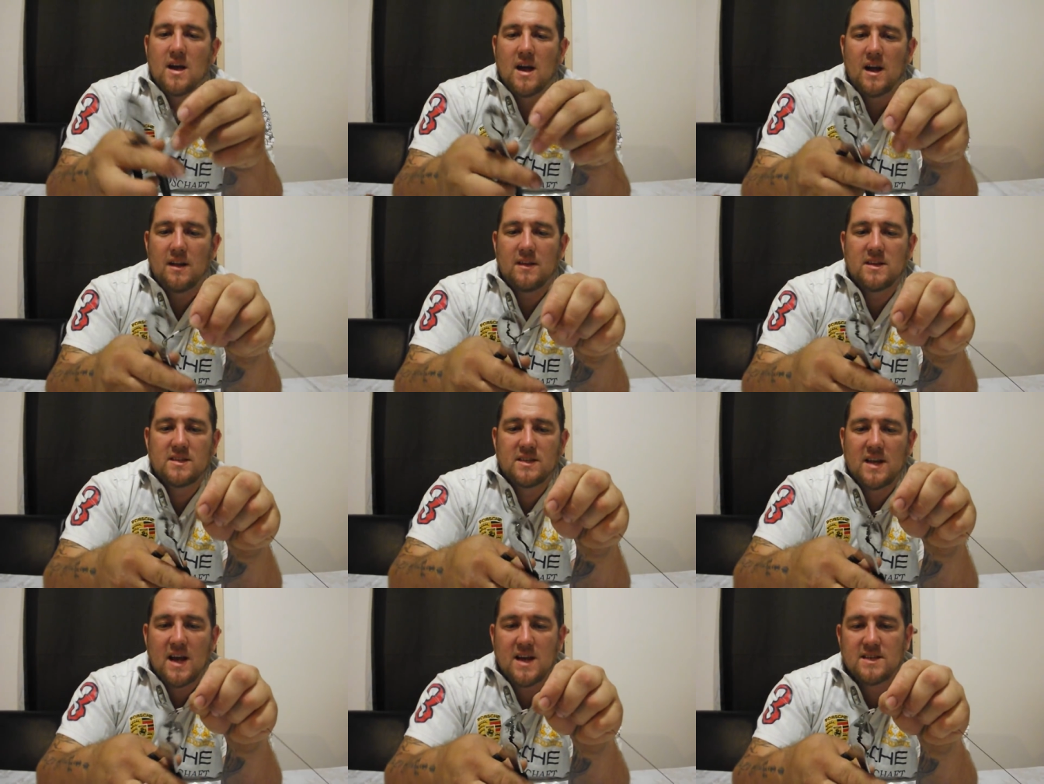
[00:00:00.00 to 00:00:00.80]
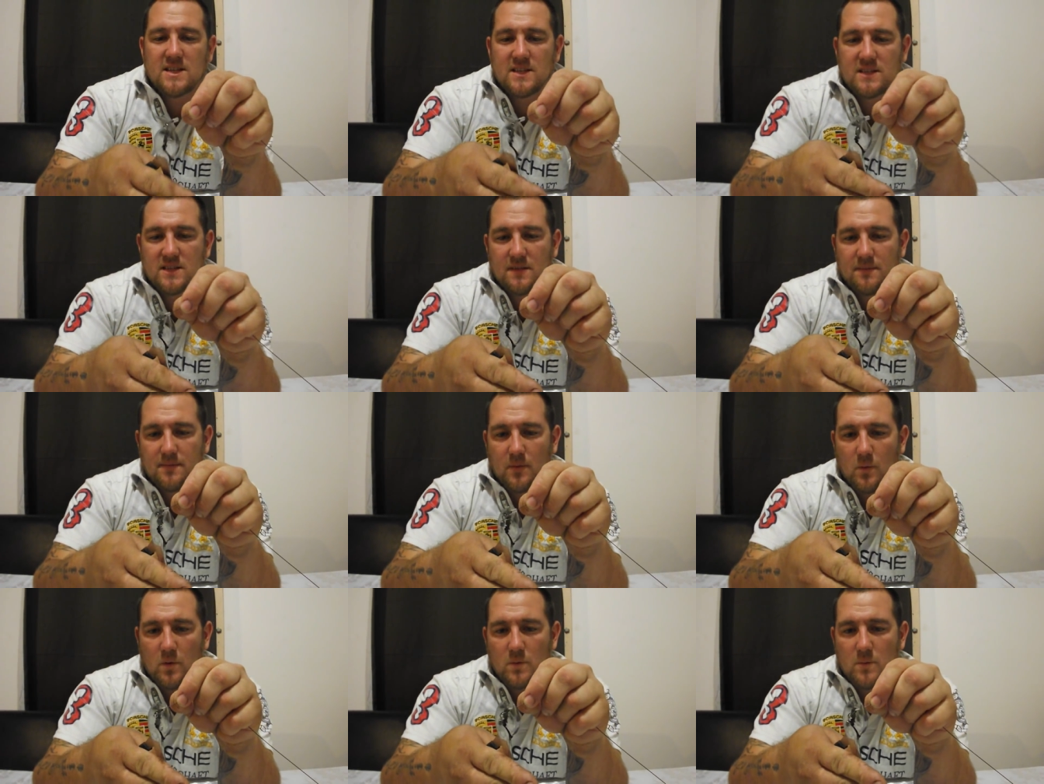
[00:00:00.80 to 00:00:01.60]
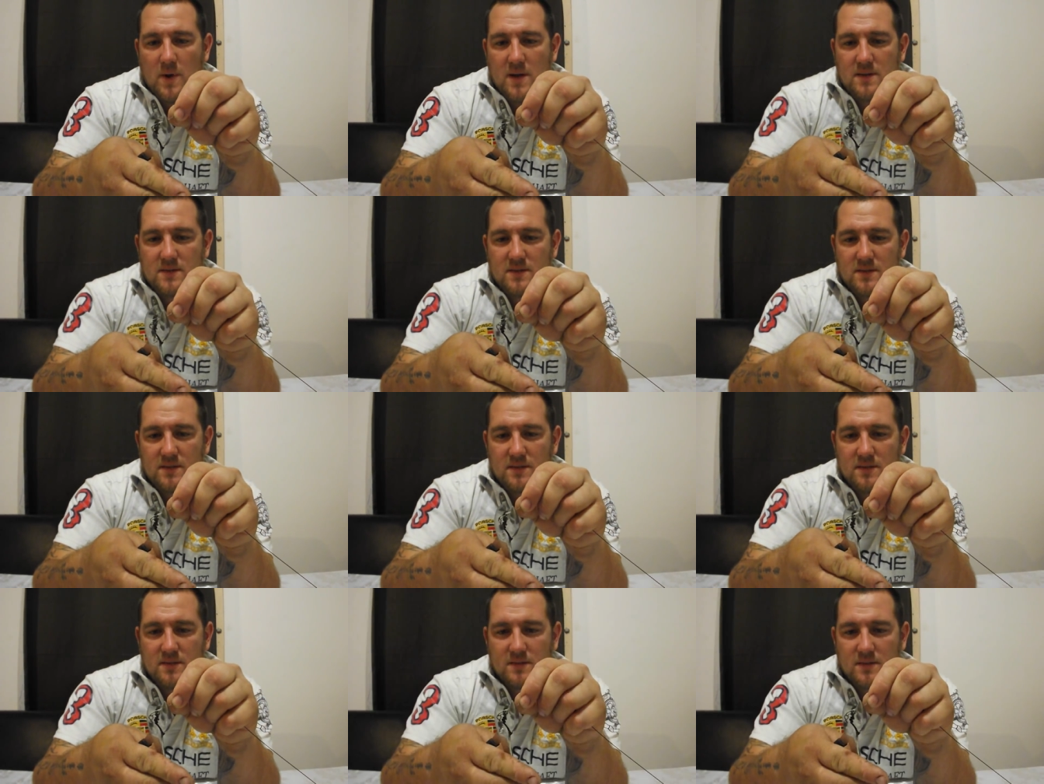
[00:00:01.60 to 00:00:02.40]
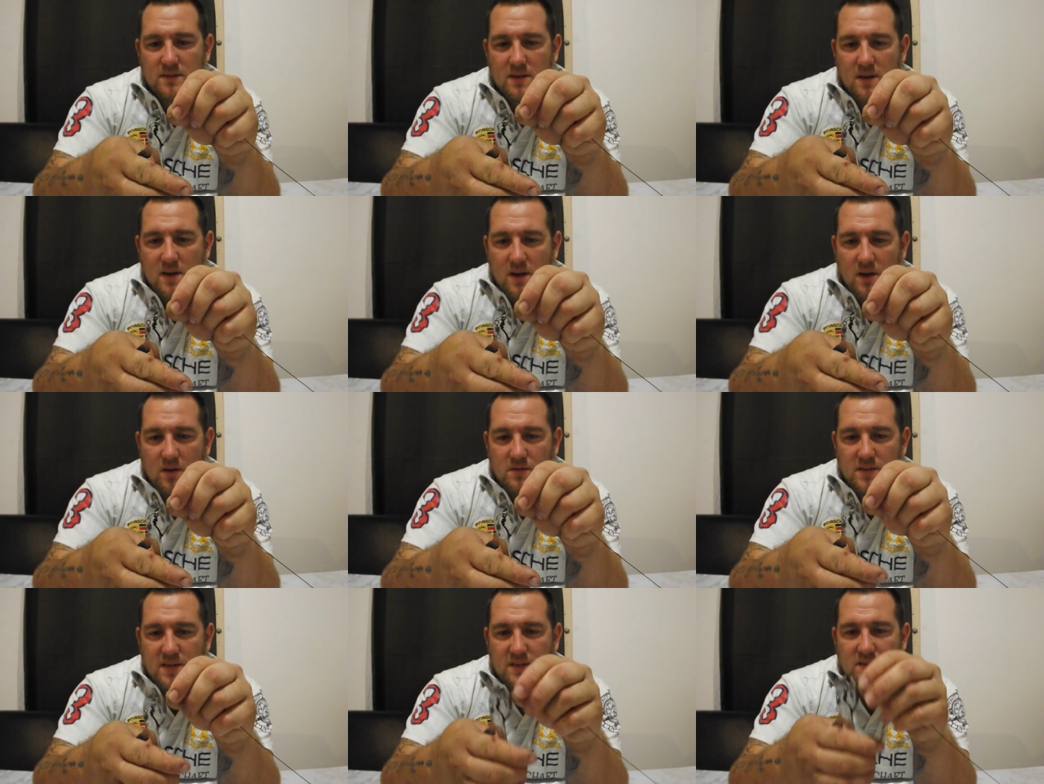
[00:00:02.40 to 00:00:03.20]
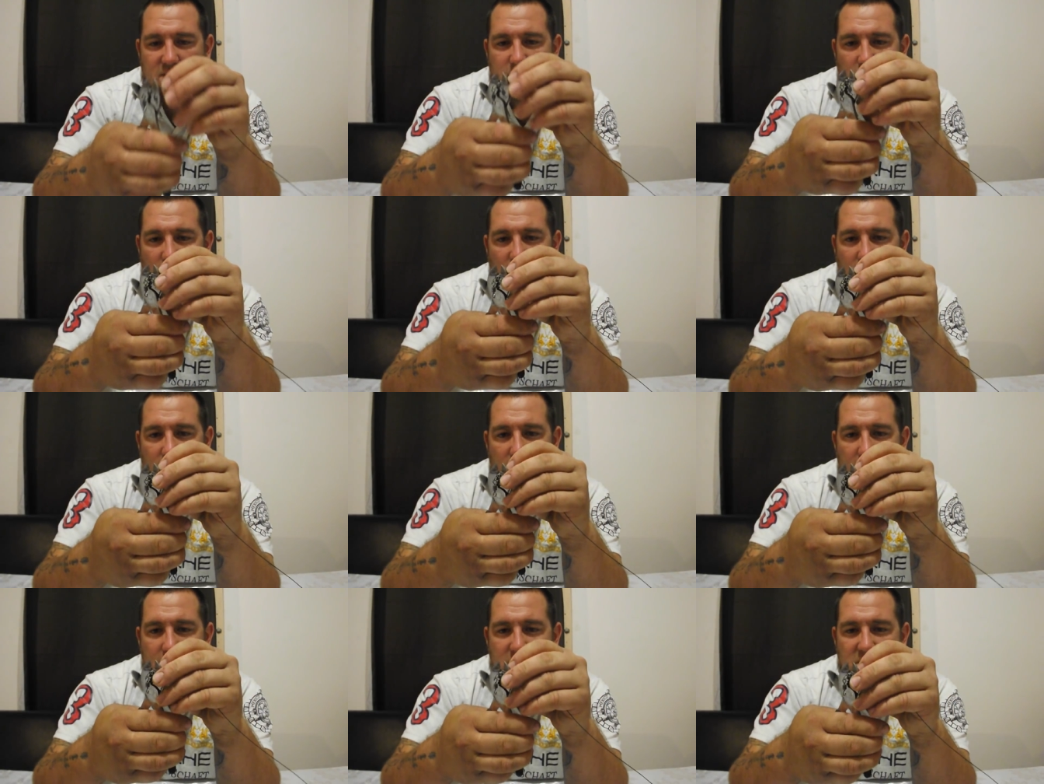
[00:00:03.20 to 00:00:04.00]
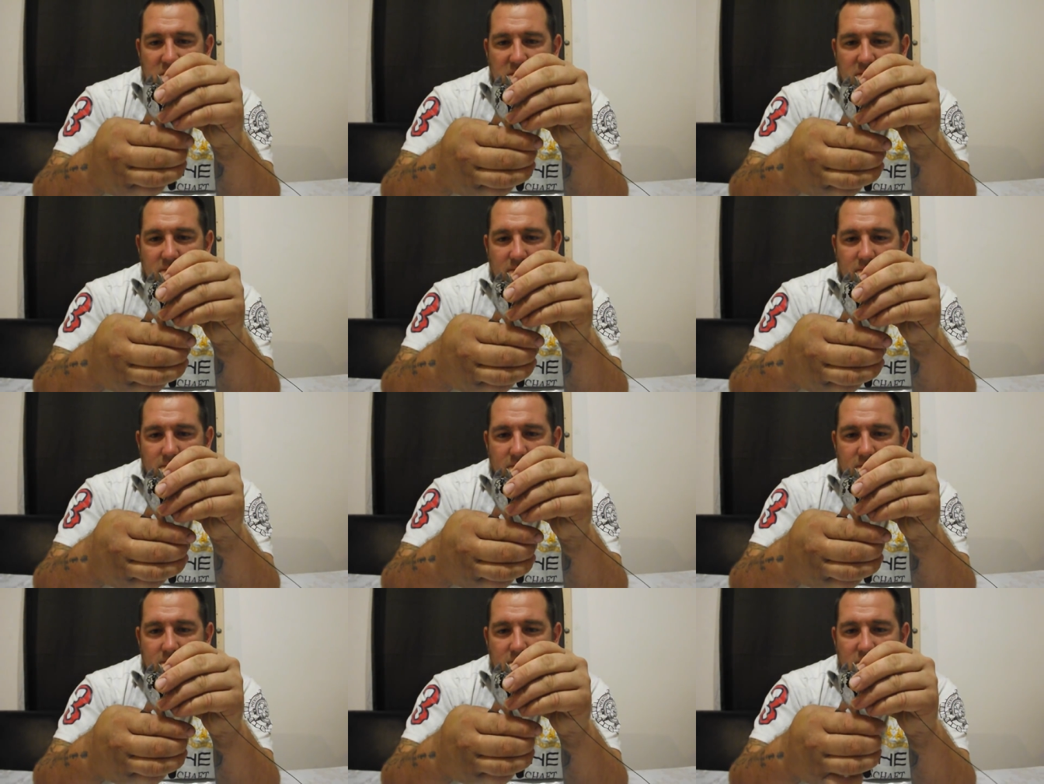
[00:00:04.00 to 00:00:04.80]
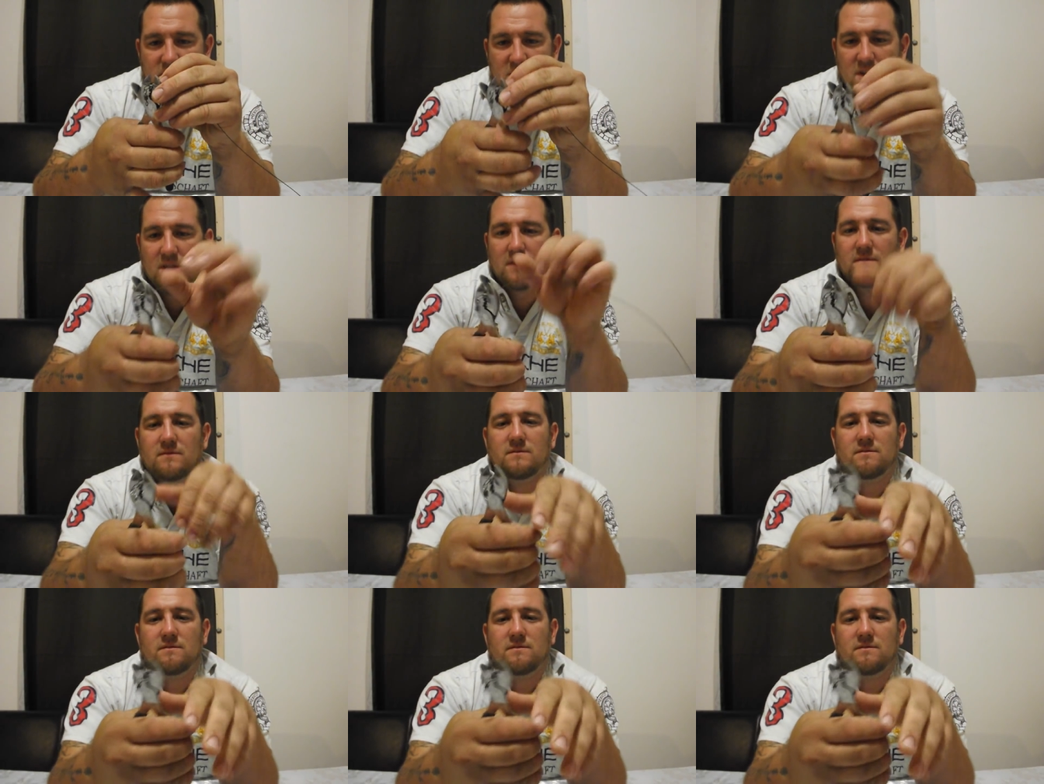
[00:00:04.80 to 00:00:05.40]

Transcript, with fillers: In this case, it's the forward ones these are smaller crimps. So,